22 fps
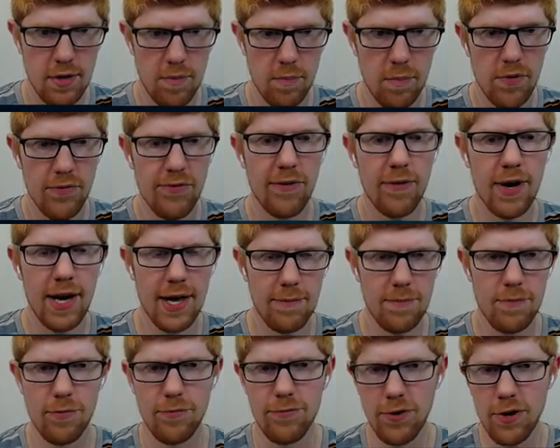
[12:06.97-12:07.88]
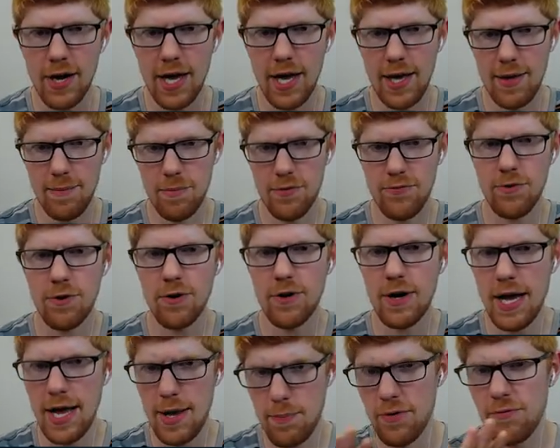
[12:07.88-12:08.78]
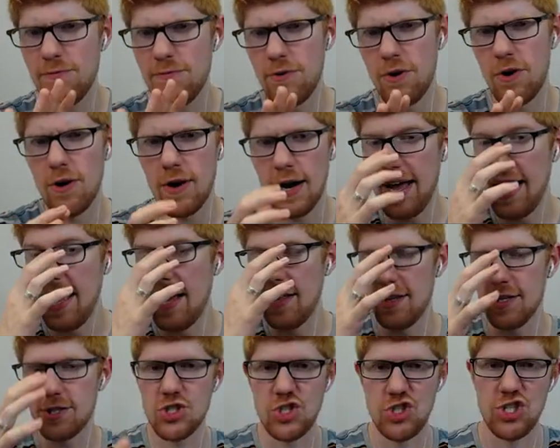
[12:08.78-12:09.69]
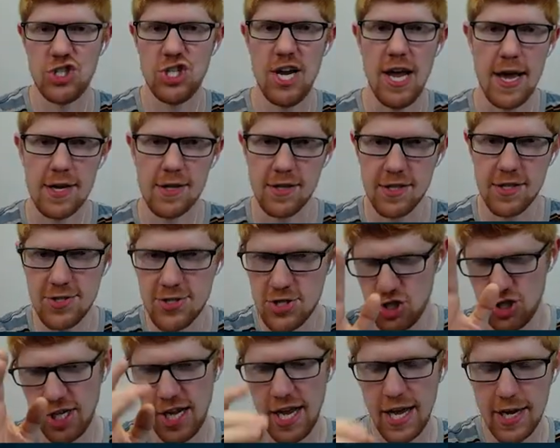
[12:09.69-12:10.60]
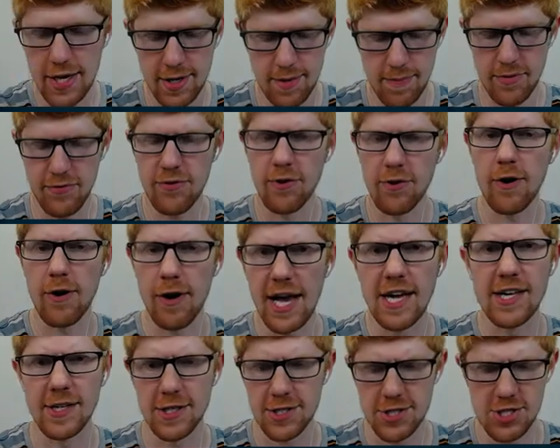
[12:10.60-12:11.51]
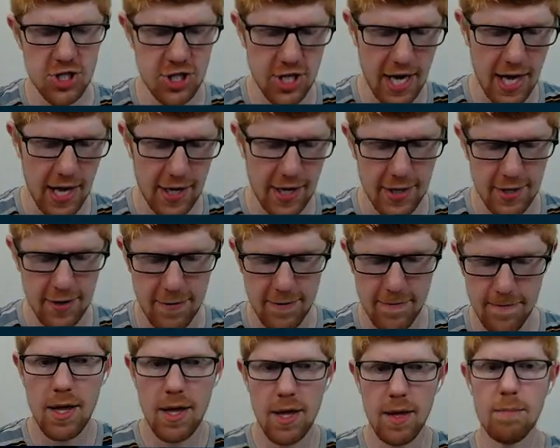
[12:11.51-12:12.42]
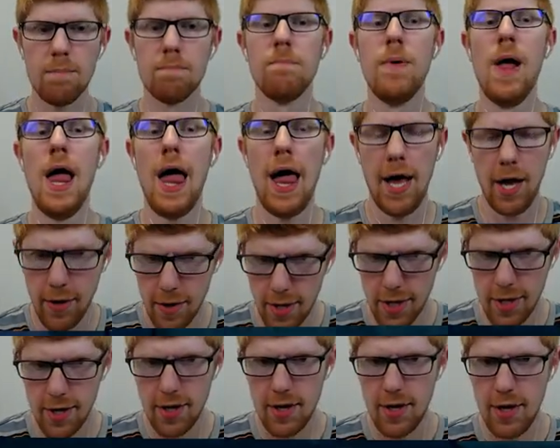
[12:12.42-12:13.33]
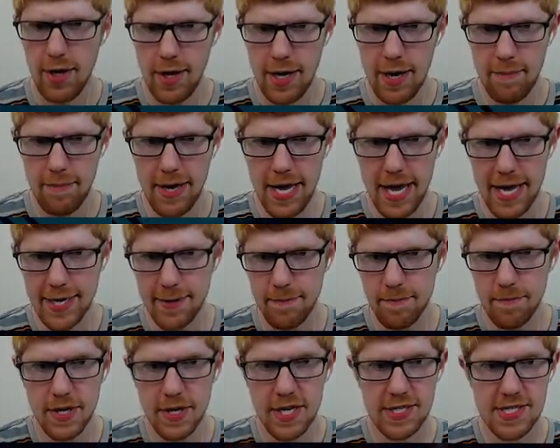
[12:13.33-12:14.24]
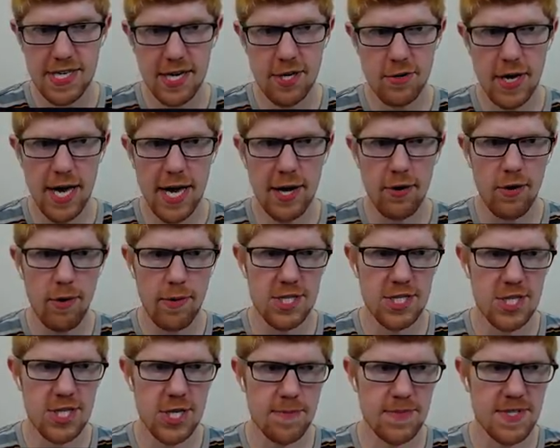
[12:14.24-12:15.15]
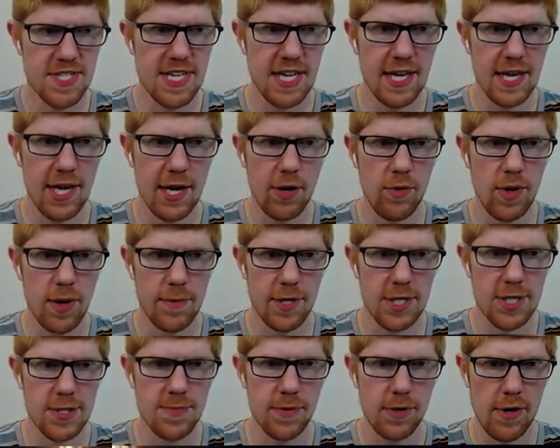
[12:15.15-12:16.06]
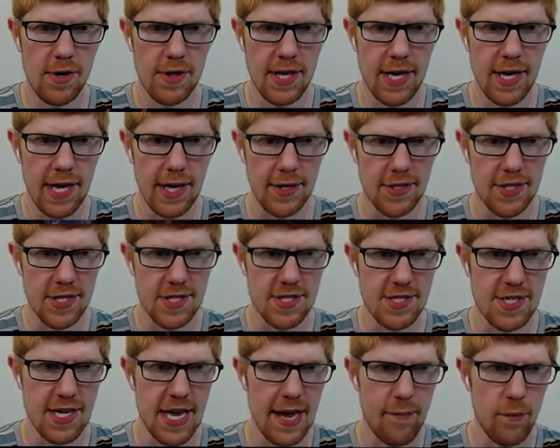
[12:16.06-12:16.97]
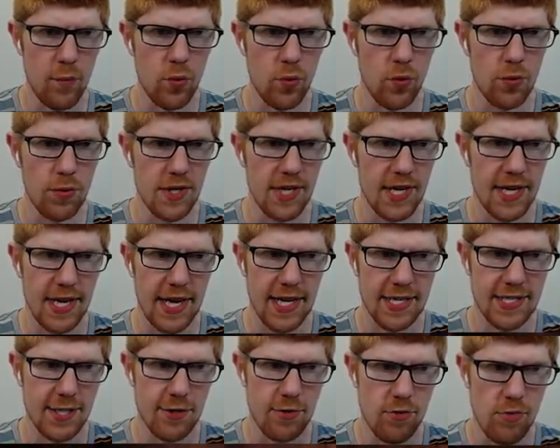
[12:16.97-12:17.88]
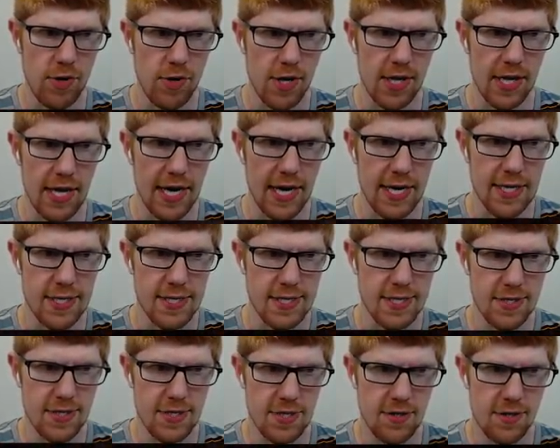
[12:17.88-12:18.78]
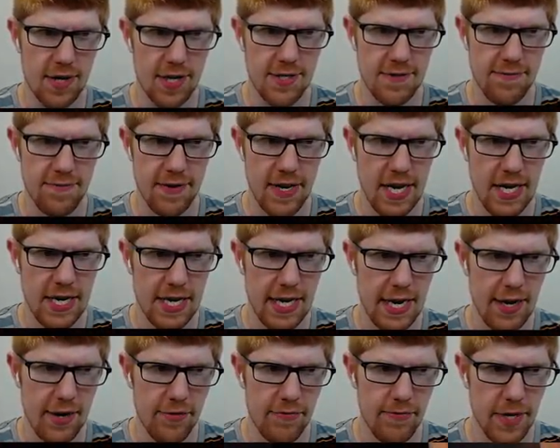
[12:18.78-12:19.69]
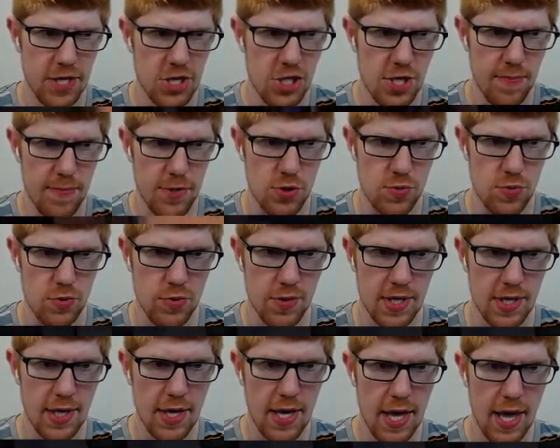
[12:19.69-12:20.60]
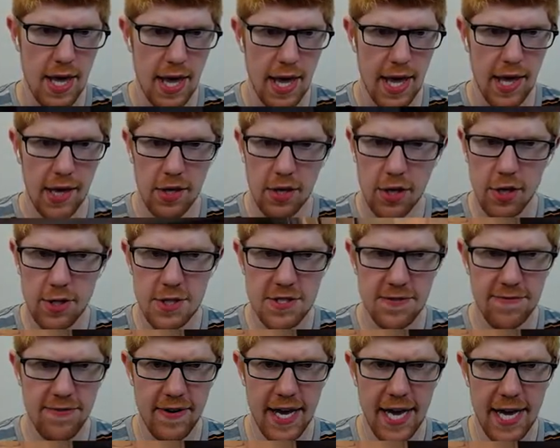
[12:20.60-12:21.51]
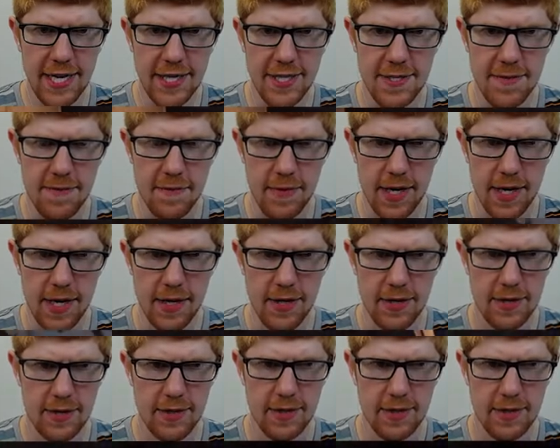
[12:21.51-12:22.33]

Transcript: Before I, before I, before I, before I, let's check. Let's check. Before I, let's check. Blech. Come back because I don't. I don't want my ship sinking while I'm exploring the island because it got wounded and I didn't realize. So let's find out if my ship is wounded. It looks fine to me.